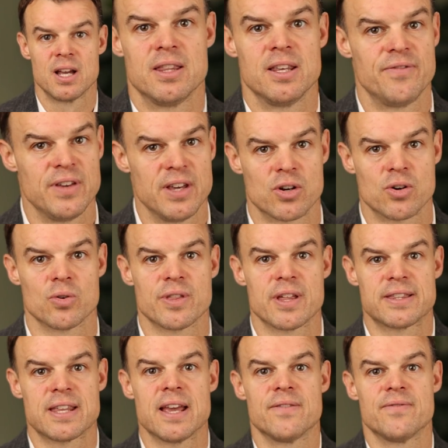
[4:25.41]
The vehicle
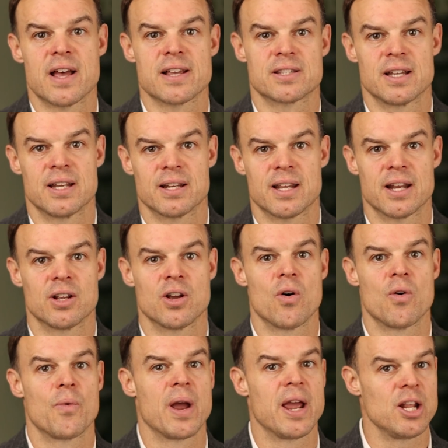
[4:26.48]
that they invest in can
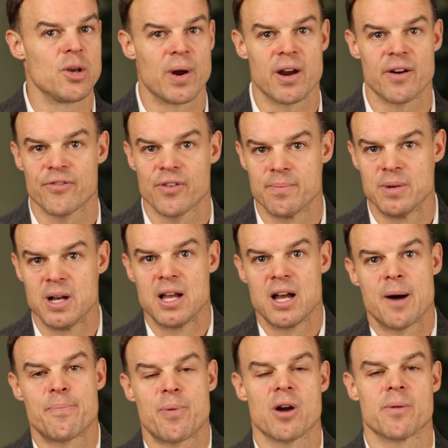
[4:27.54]
go anywhere from
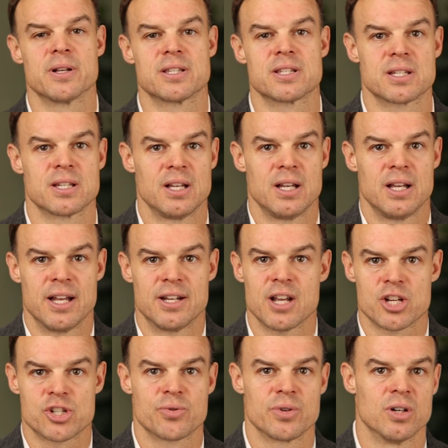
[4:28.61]
apartments,
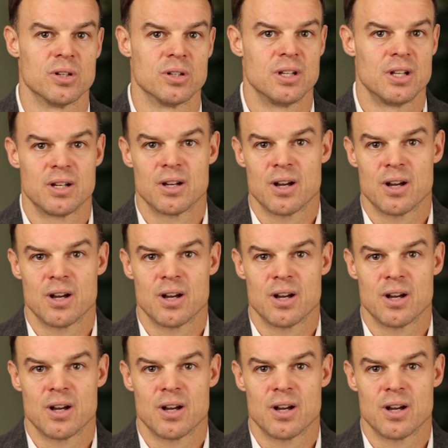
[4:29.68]
industrial,